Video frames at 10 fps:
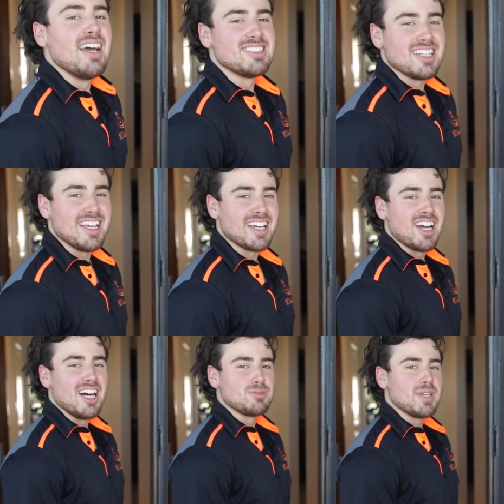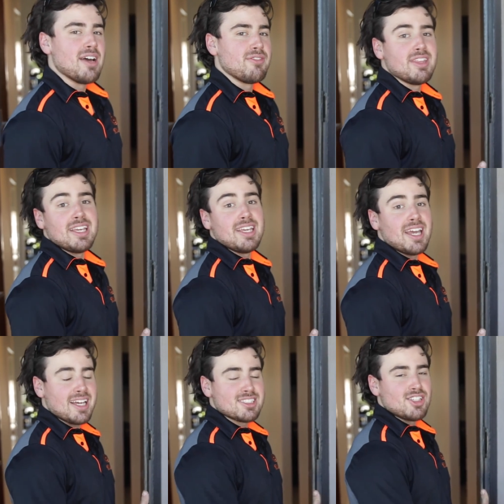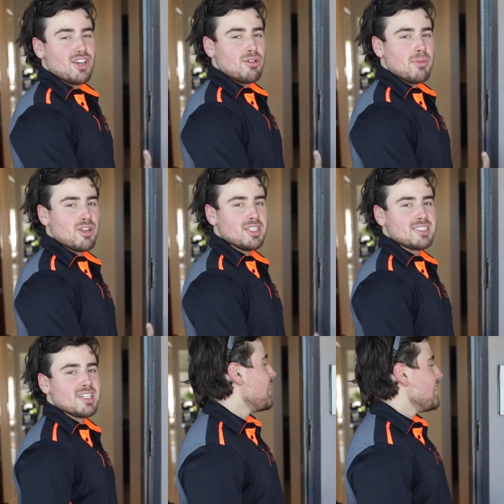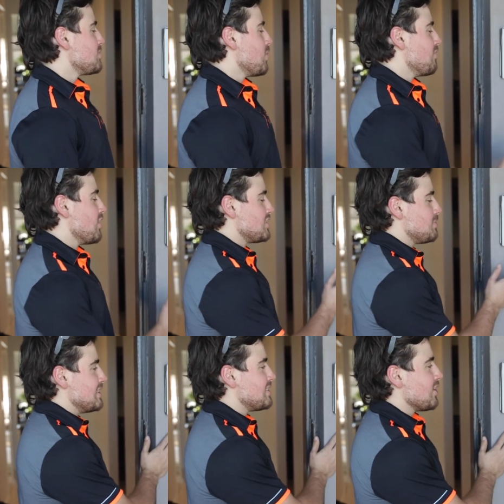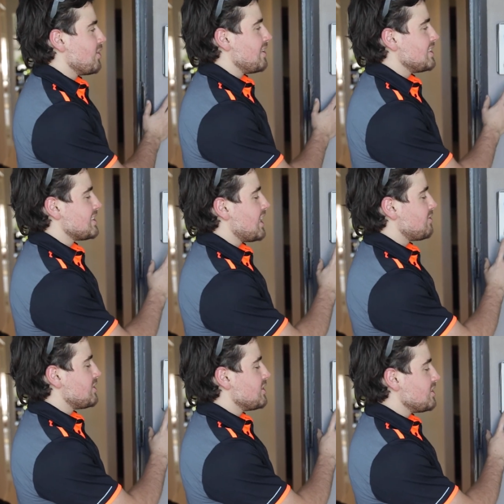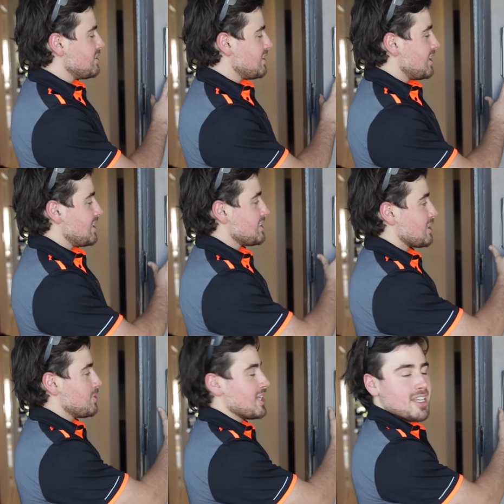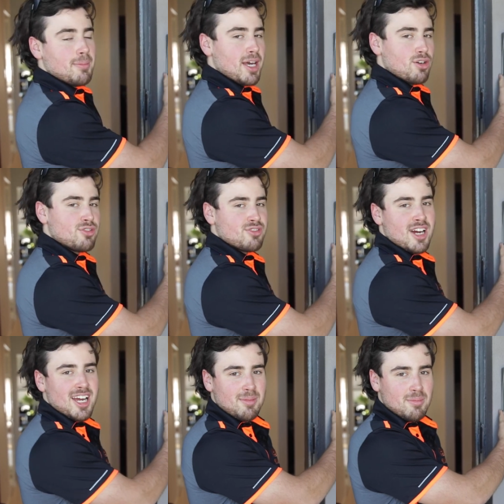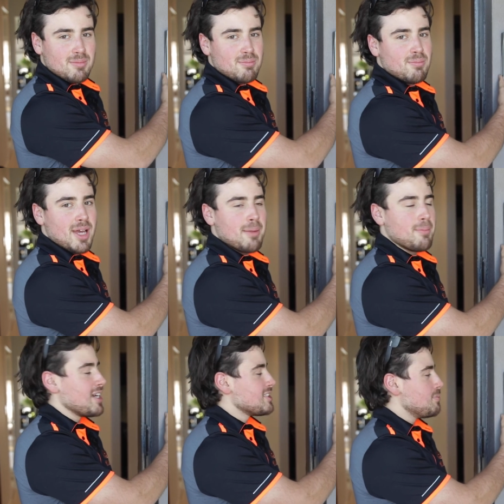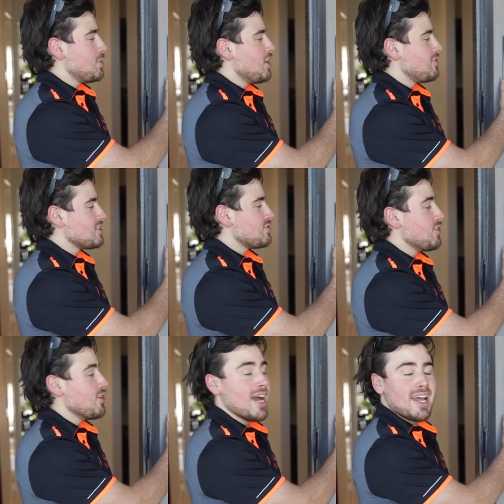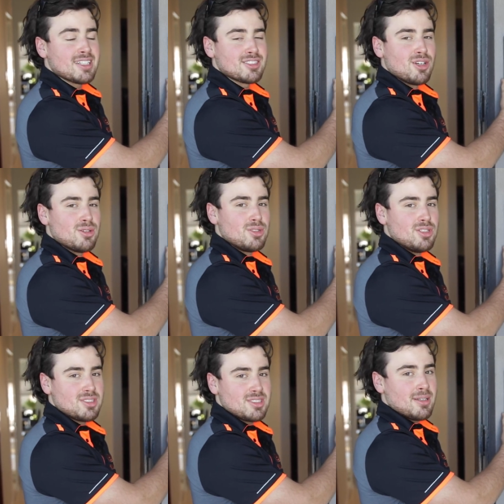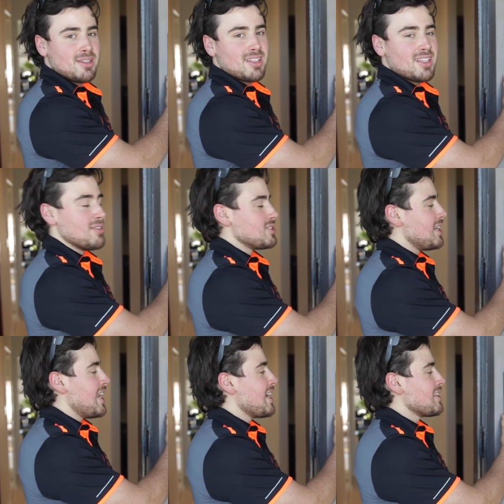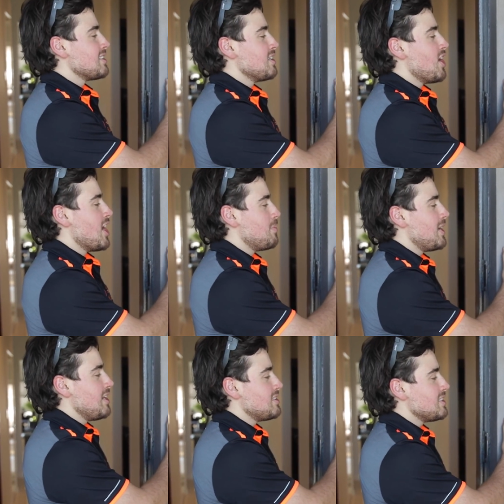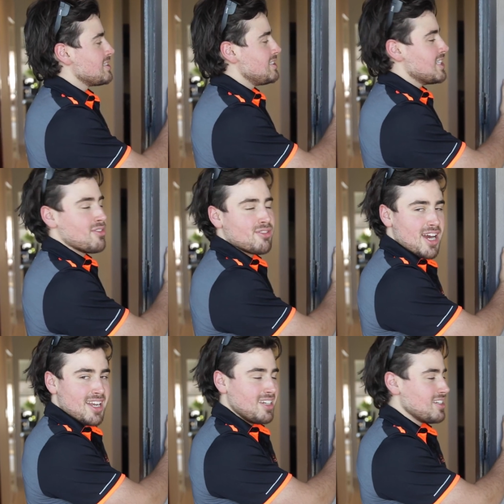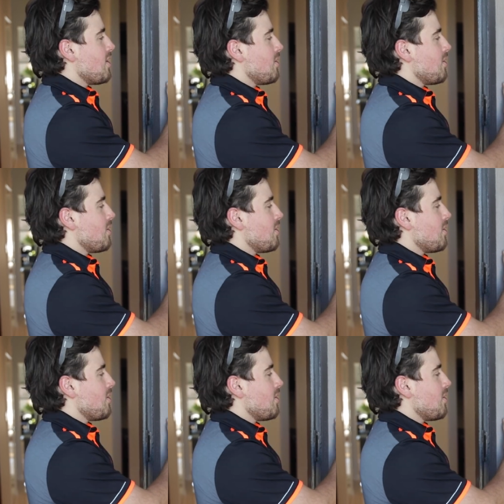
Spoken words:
So here, guys, we have the external monitor. This is what Ross has been installing this afternoon. It's completely metal frame and makes it perfect for external use and gives it an excellent IP67 rating.